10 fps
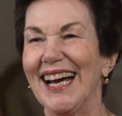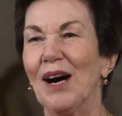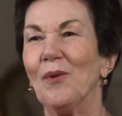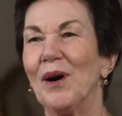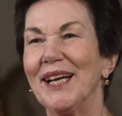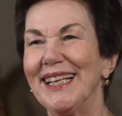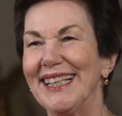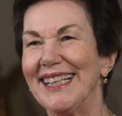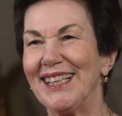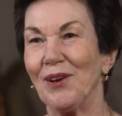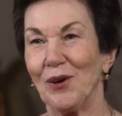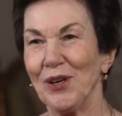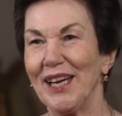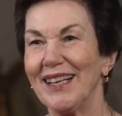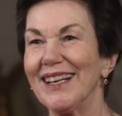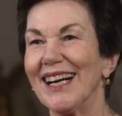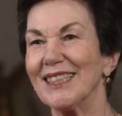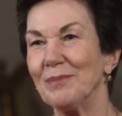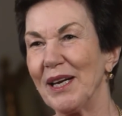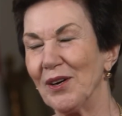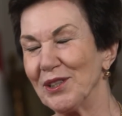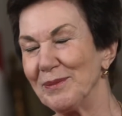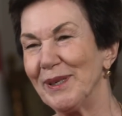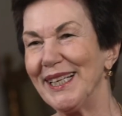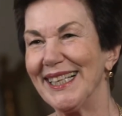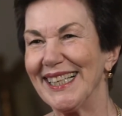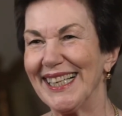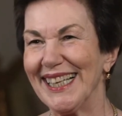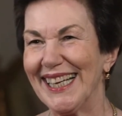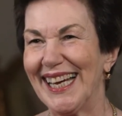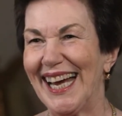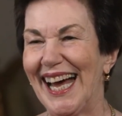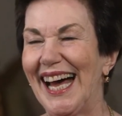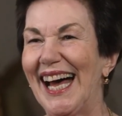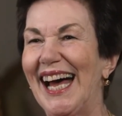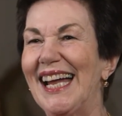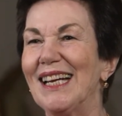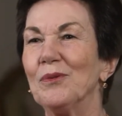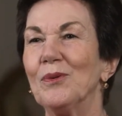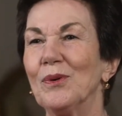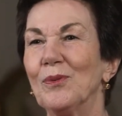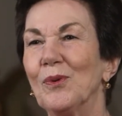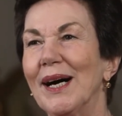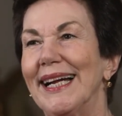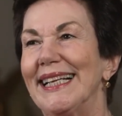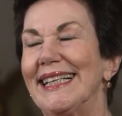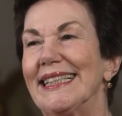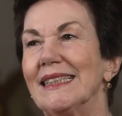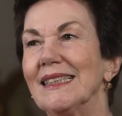One lawyer as my husband. And one